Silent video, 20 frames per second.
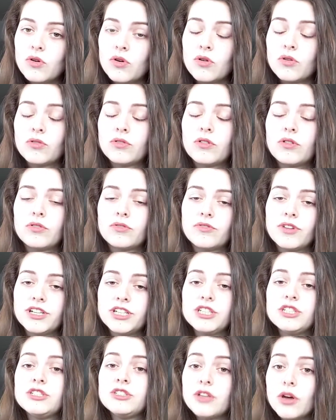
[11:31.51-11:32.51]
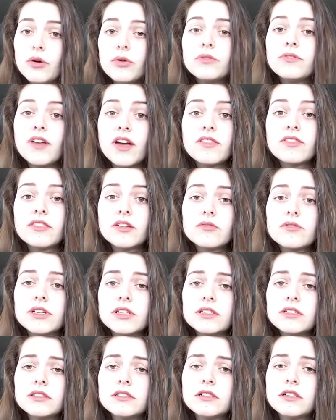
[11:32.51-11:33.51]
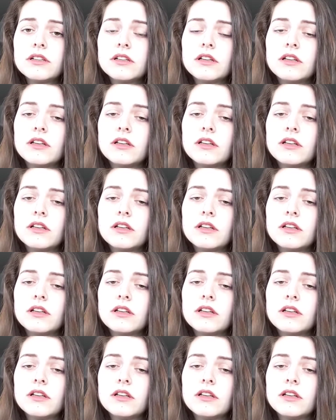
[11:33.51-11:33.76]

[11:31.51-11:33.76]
or already know that they're ill,